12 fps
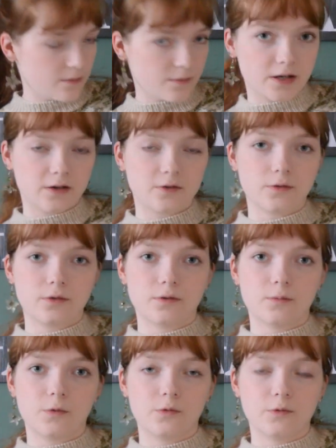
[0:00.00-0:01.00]
My
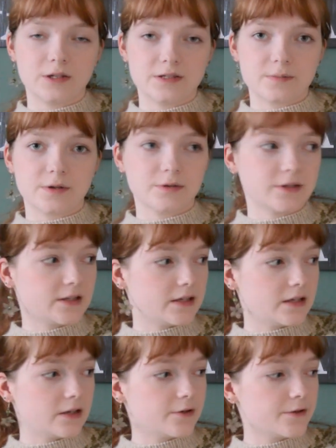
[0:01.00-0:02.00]
armhole is about
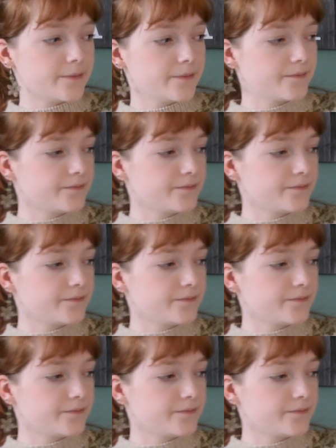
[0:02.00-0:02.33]
here.